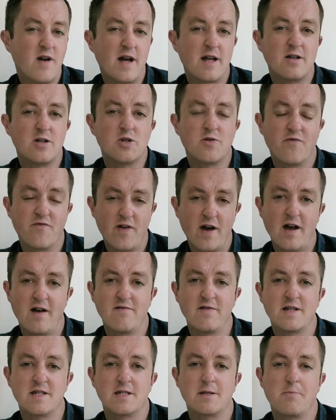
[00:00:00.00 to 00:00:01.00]
The range
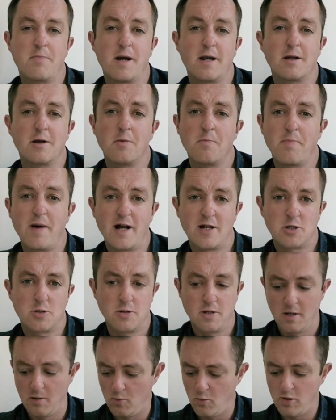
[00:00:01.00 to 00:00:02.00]
varies depending on
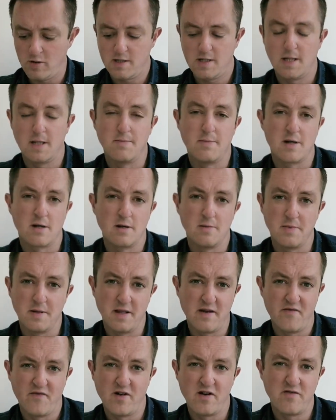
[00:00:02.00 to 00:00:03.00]
battery and what's in the middle,
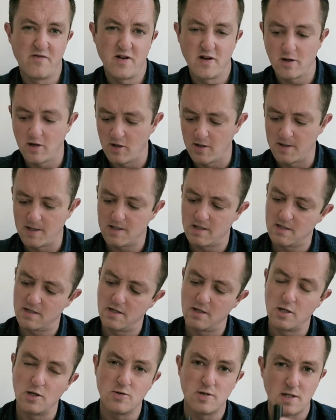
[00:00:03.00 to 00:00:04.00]
but they're very, very good. This
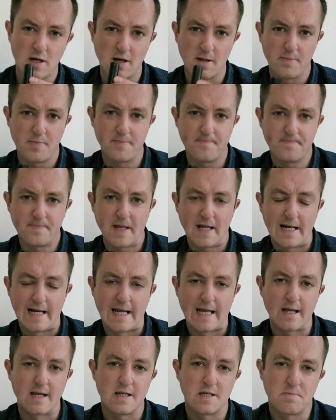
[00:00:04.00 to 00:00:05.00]
is the new type.
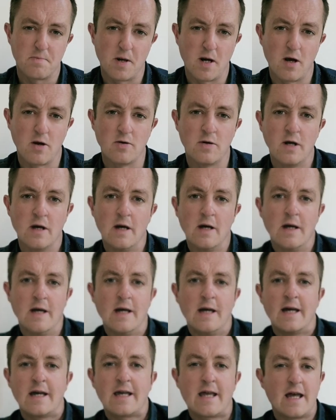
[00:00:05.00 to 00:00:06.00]
Link is below.
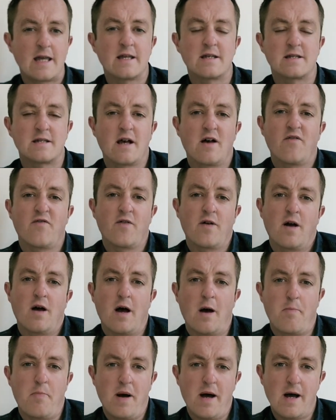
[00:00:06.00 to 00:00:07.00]
Get yourself
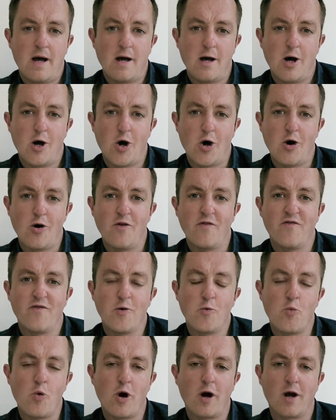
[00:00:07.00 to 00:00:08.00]
a pair
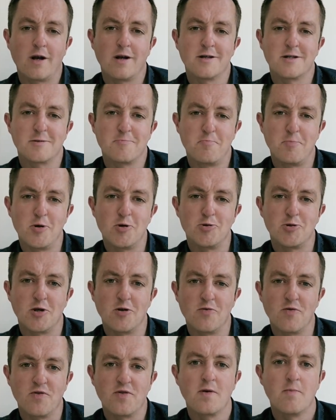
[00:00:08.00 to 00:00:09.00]
of wireless
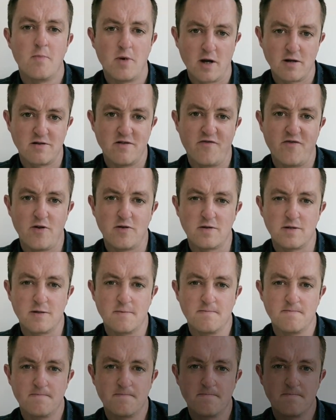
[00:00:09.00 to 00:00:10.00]
Bluetooth microphones.